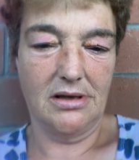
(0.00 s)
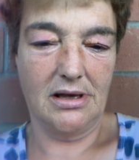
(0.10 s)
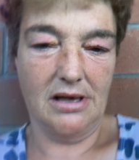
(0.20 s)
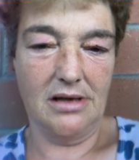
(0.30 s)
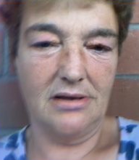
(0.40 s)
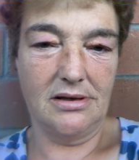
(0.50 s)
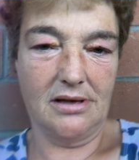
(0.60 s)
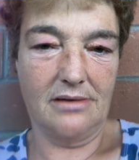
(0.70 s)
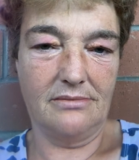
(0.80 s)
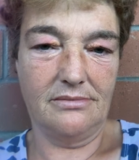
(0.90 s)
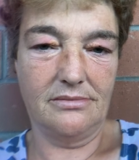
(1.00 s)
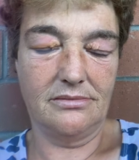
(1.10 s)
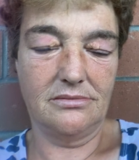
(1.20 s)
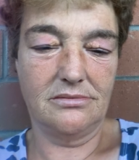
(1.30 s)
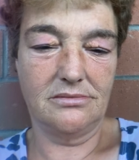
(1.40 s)
And
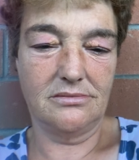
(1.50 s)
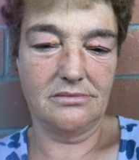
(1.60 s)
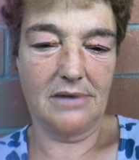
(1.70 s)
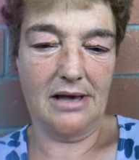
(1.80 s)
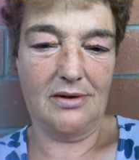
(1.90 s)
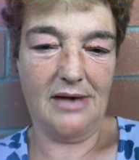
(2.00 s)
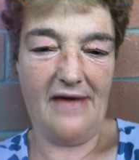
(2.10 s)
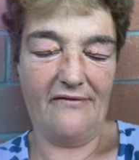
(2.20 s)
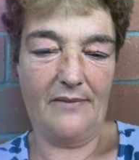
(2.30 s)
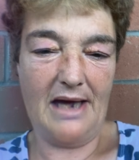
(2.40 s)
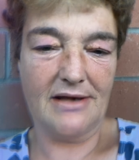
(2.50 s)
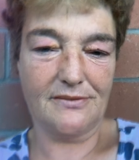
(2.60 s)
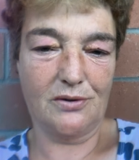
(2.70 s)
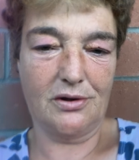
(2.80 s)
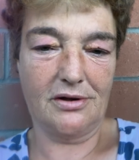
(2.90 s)
I don't have a
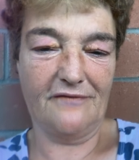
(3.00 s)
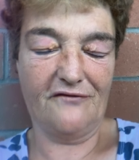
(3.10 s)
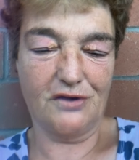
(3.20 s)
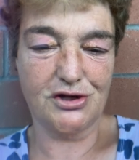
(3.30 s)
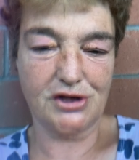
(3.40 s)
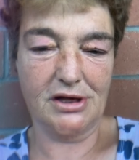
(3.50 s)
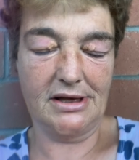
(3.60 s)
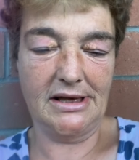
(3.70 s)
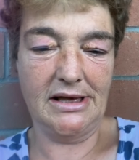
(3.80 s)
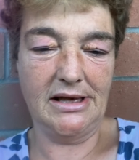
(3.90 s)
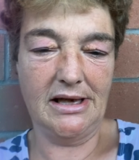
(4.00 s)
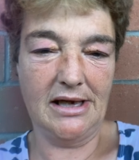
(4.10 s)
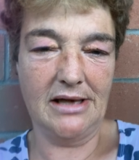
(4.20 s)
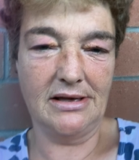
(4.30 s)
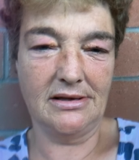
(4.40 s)
passport, unfortunately,
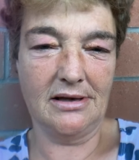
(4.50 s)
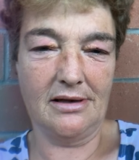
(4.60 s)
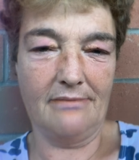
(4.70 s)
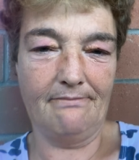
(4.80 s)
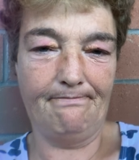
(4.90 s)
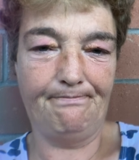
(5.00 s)
and the